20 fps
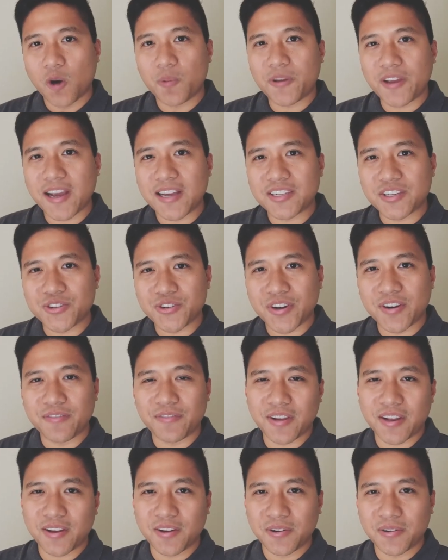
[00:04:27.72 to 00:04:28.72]
Hope you guys enjoyed the
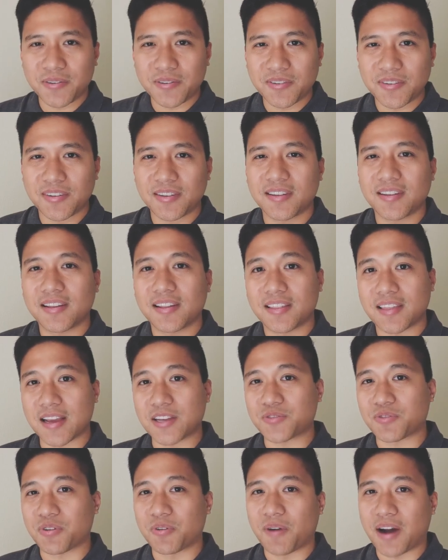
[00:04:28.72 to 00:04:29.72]
video.
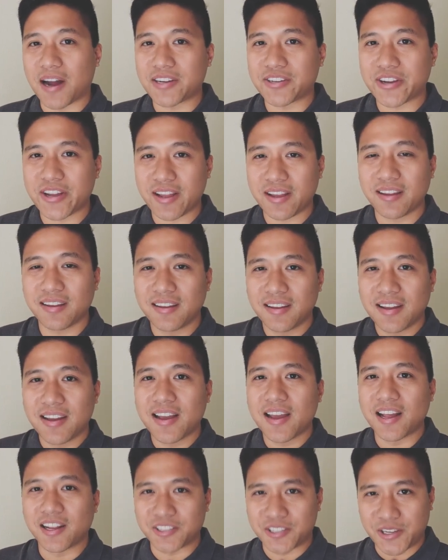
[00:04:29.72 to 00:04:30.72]
Thanks for watching.
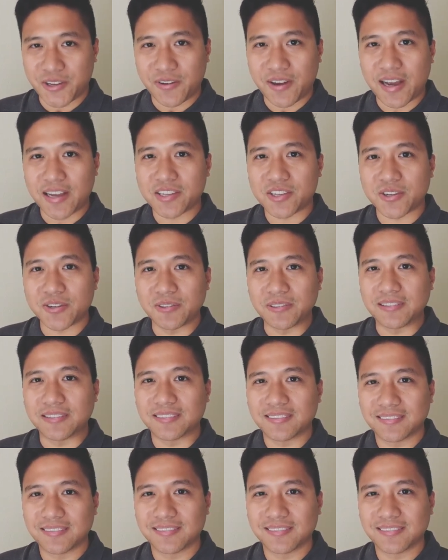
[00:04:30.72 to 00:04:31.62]
I'll see you guys soon.